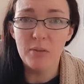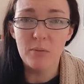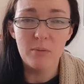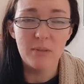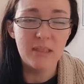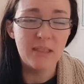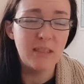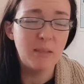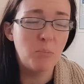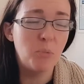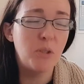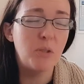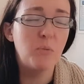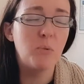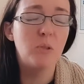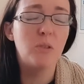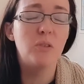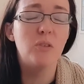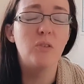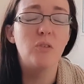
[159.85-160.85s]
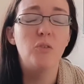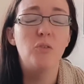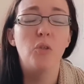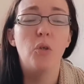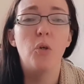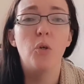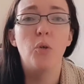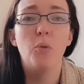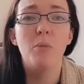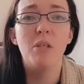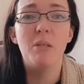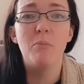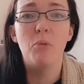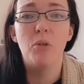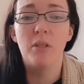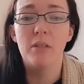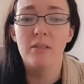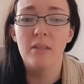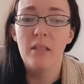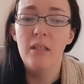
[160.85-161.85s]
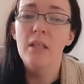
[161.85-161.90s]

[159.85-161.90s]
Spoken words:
was in it, but it was so many books.